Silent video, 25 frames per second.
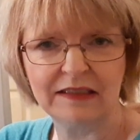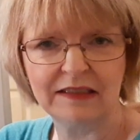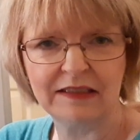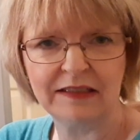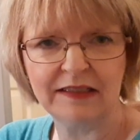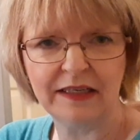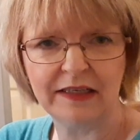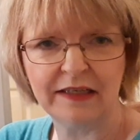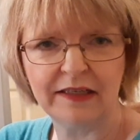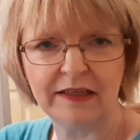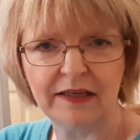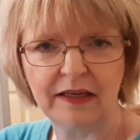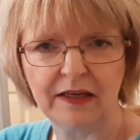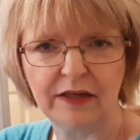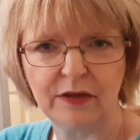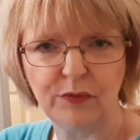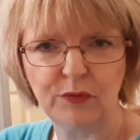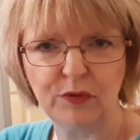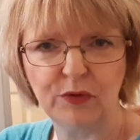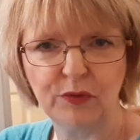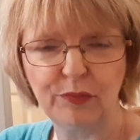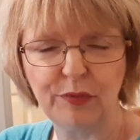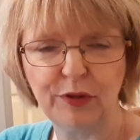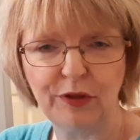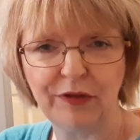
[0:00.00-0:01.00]
done, I
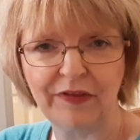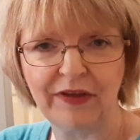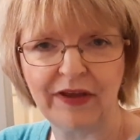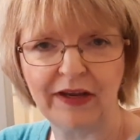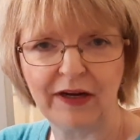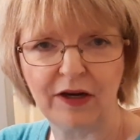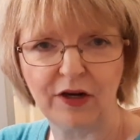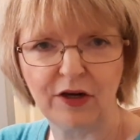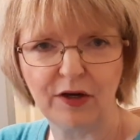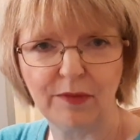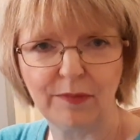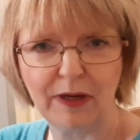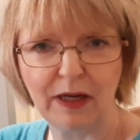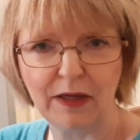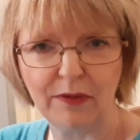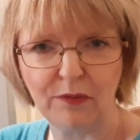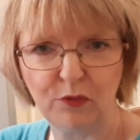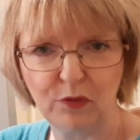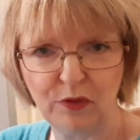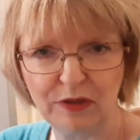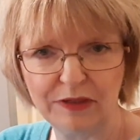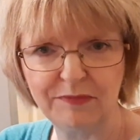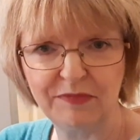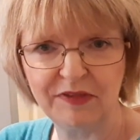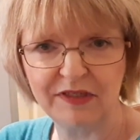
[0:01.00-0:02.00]
will put that on my
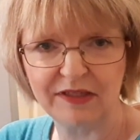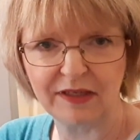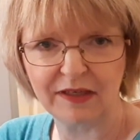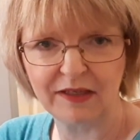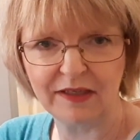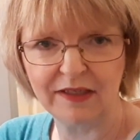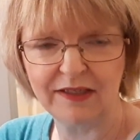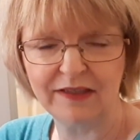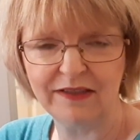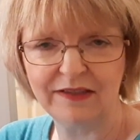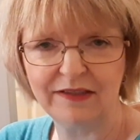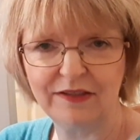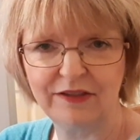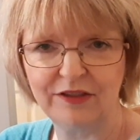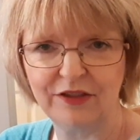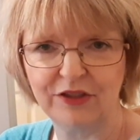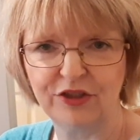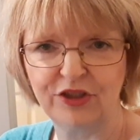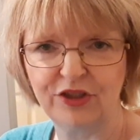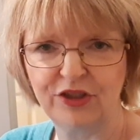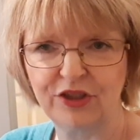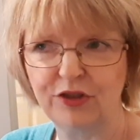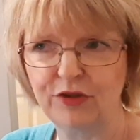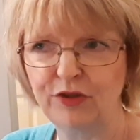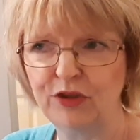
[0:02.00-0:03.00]
website to
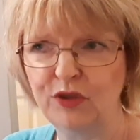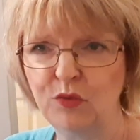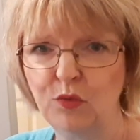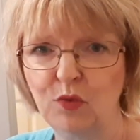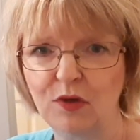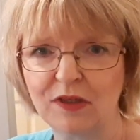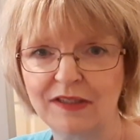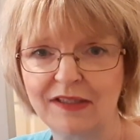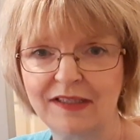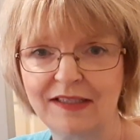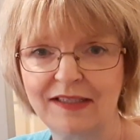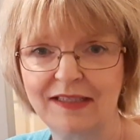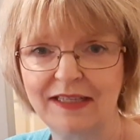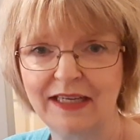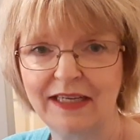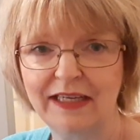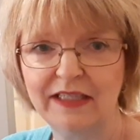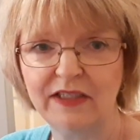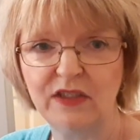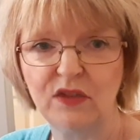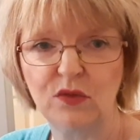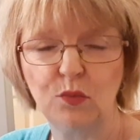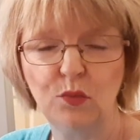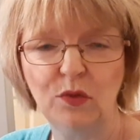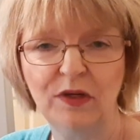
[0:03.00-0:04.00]
show you what
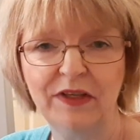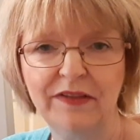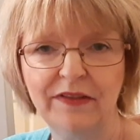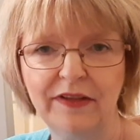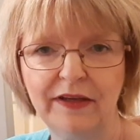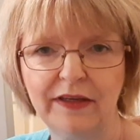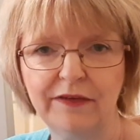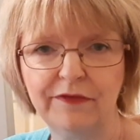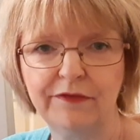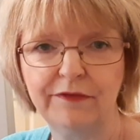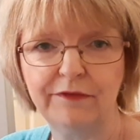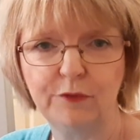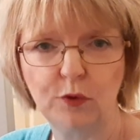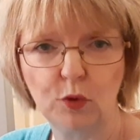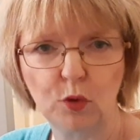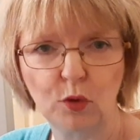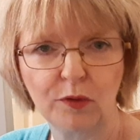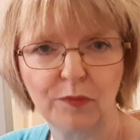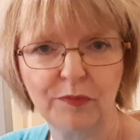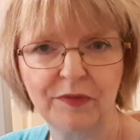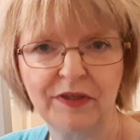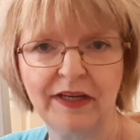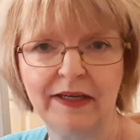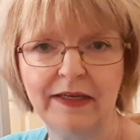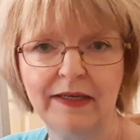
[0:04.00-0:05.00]
states when they
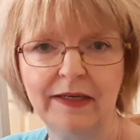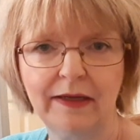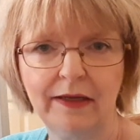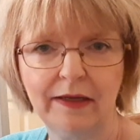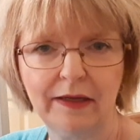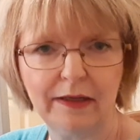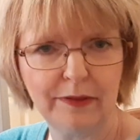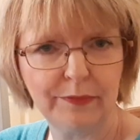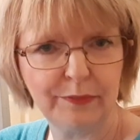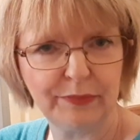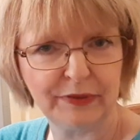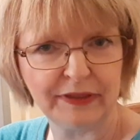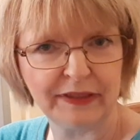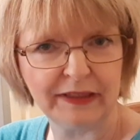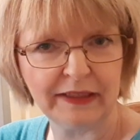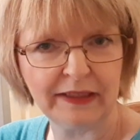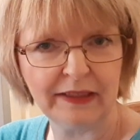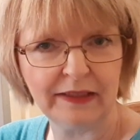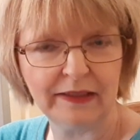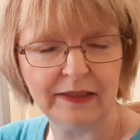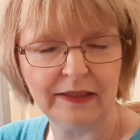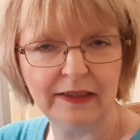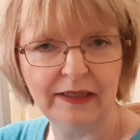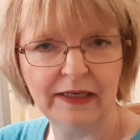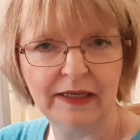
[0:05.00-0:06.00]
formed a
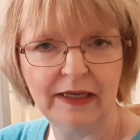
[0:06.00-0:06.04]
company.